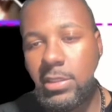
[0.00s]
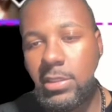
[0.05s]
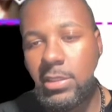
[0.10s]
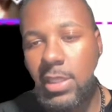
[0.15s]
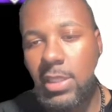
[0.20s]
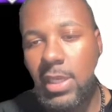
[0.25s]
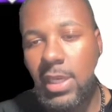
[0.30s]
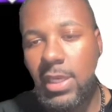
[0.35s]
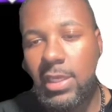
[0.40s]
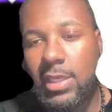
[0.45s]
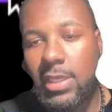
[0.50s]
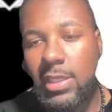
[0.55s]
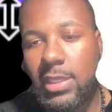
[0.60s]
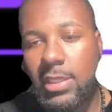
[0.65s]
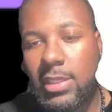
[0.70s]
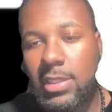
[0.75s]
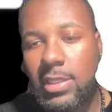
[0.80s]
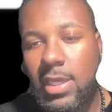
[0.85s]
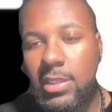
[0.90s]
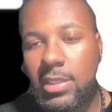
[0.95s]
taking
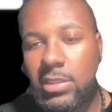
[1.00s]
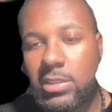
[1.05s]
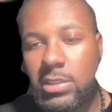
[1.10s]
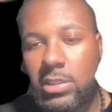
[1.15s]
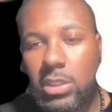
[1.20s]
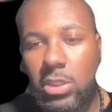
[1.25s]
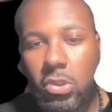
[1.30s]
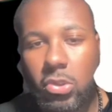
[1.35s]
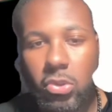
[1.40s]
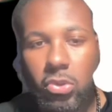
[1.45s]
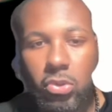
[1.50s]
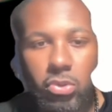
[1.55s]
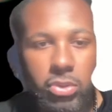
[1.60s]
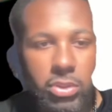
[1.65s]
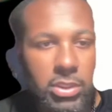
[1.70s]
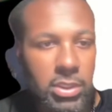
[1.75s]
the Steelers.